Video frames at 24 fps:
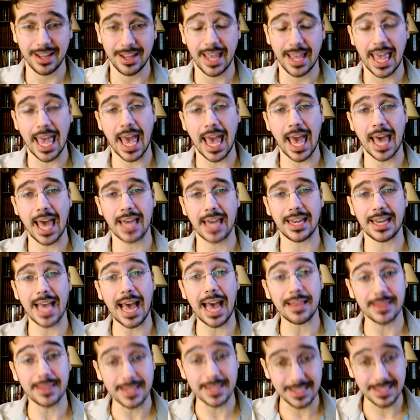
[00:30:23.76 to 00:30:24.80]
And
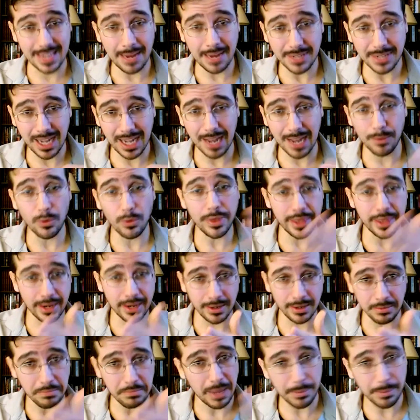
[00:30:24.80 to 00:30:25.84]
at the same time,
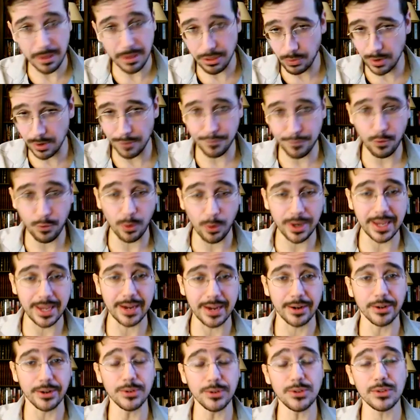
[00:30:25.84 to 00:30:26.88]
within maybe 3 or 4
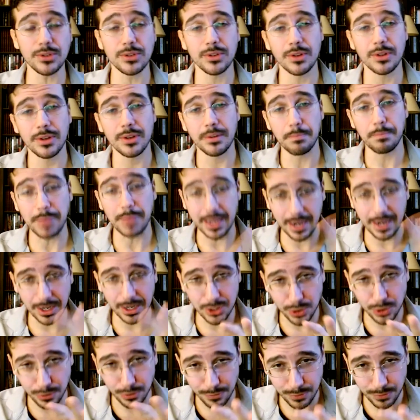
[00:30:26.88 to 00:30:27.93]
years,
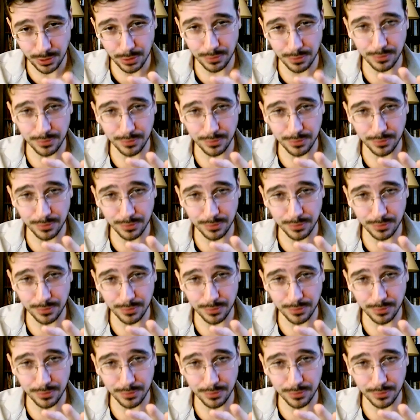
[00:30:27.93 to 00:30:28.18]
because you've